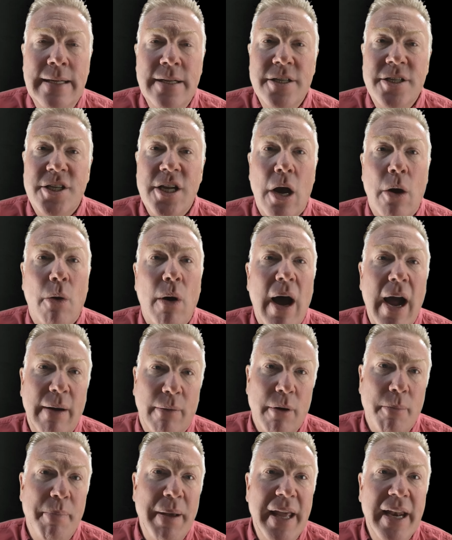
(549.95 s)
So I
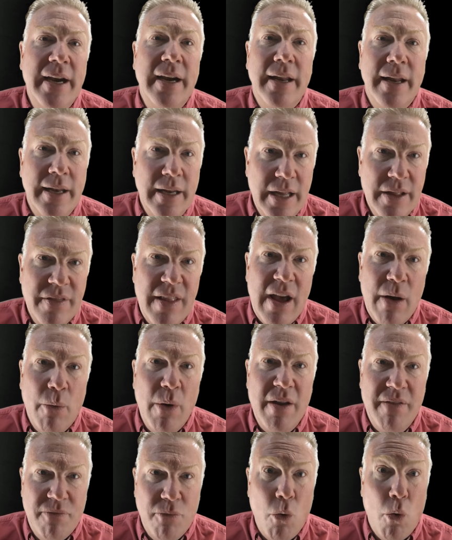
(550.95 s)
repeated it in that
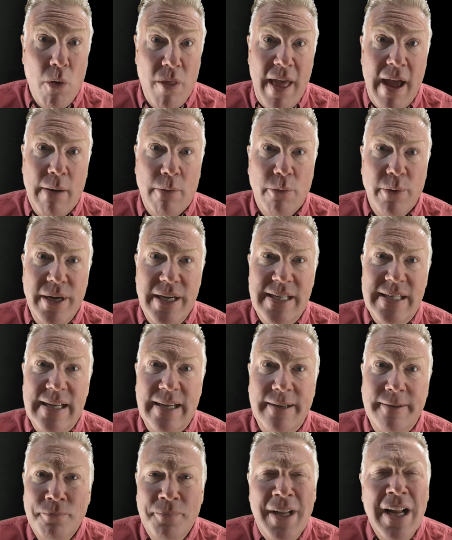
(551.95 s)
way for that reason.